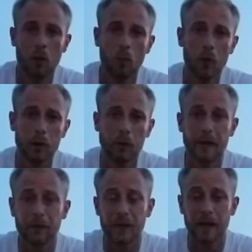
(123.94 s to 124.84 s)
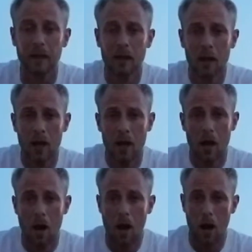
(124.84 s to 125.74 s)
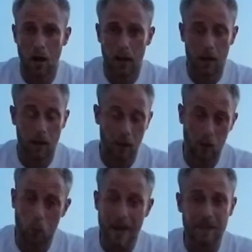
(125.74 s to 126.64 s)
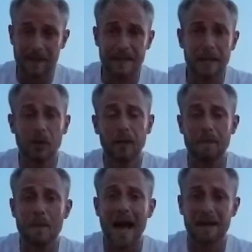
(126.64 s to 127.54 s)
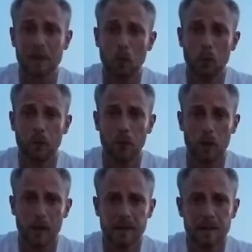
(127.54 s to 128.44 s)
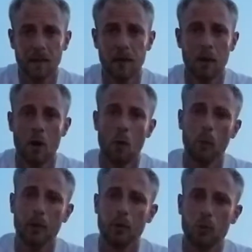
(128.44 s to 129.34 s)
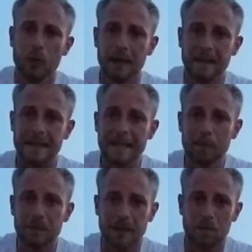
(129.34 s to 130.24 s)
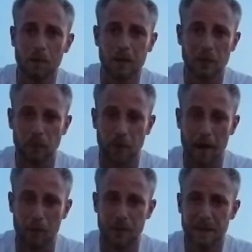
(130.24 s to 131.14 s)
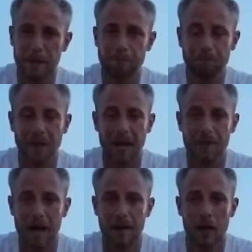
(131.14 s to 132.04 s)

we're lifting a weight that's nearly maximal for us. We're recruiting deep muscle fibers, and then